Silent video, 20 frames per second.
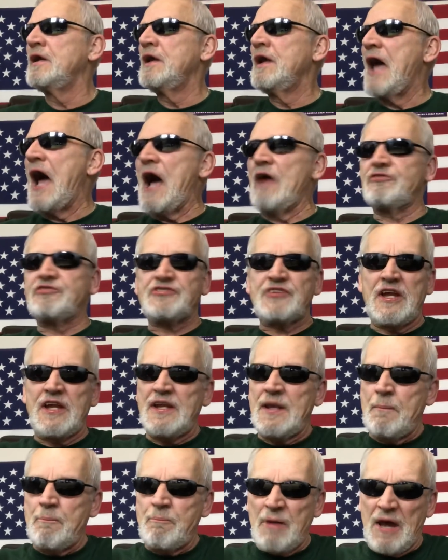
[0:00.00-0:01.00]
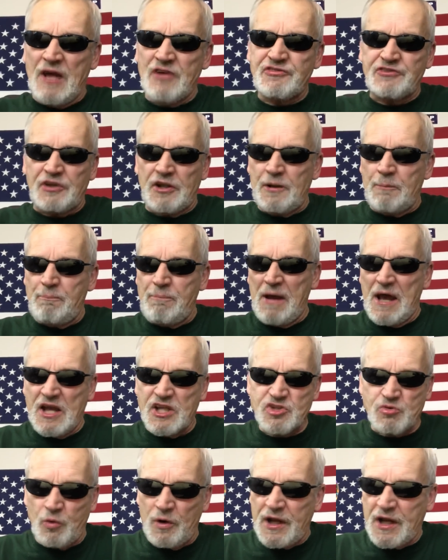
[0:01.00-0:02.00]
I've seen the best of the
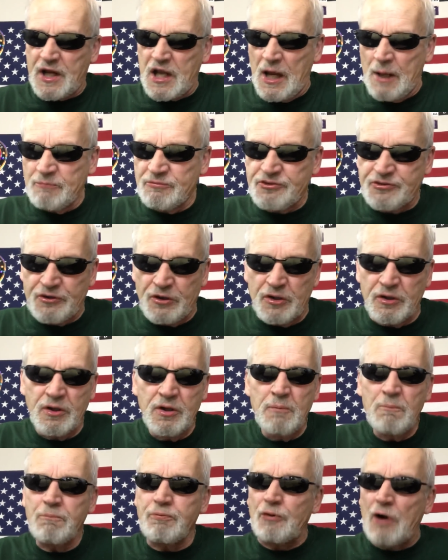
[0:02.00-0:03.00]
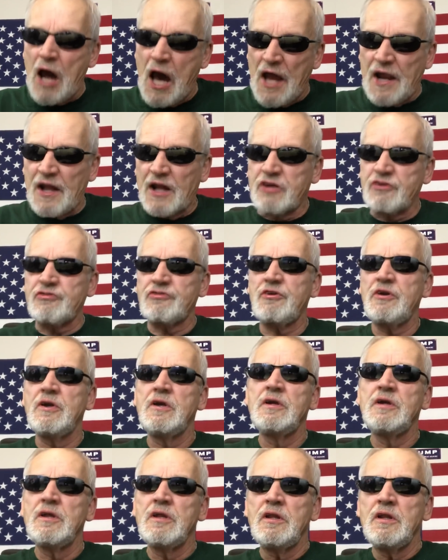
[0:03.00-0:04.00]
best when it comes to products
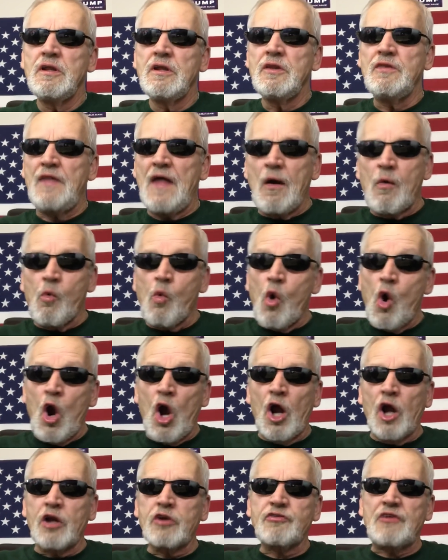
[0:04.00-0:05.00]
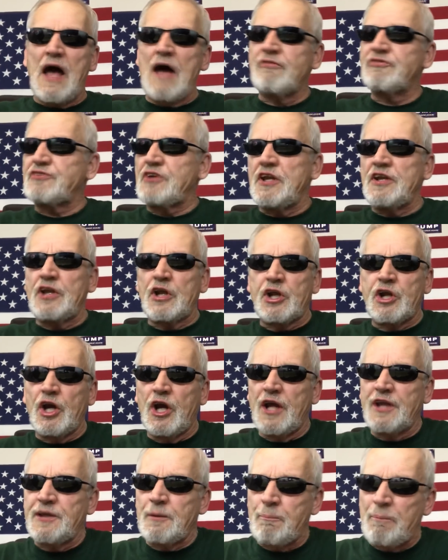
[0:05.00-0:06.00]
that works. I've seen the
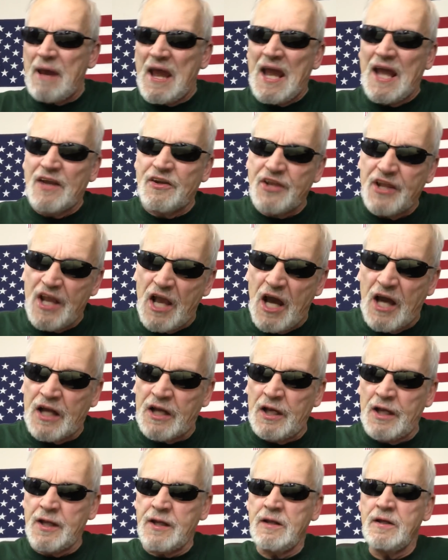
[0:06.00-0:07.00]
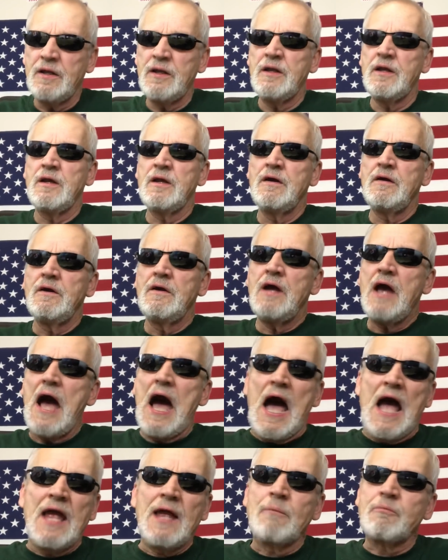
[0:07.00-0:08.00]
good, the bad, the ugly.
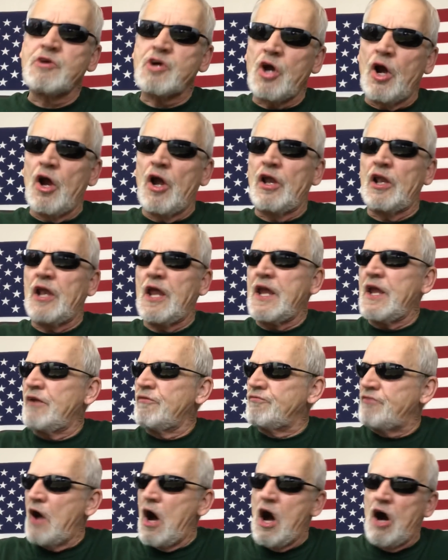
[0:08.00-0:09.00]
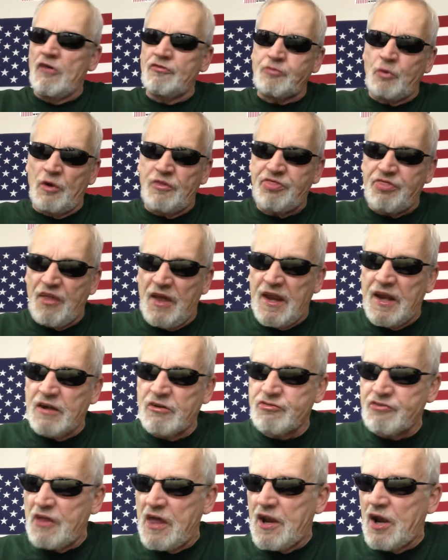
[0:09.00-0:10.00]
I am currently involved with
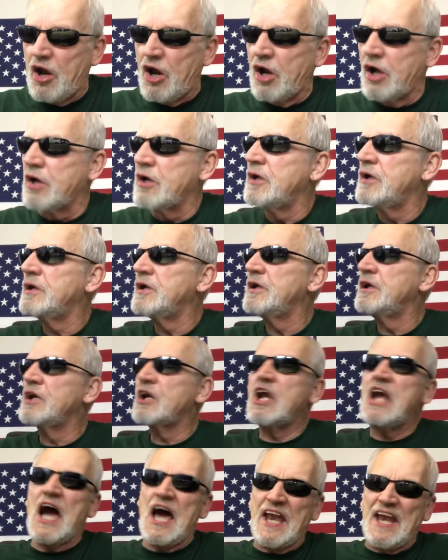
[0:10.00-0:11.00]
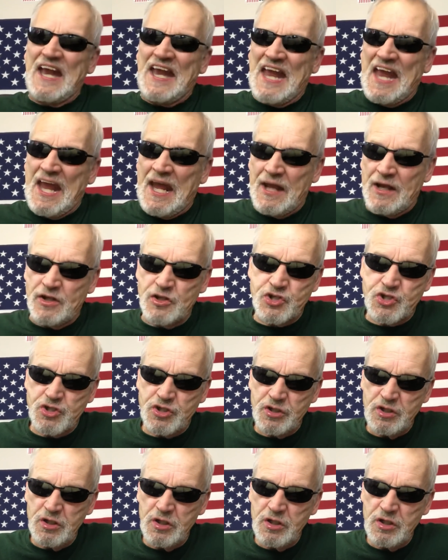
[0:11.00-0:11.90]
things that are cutting edge.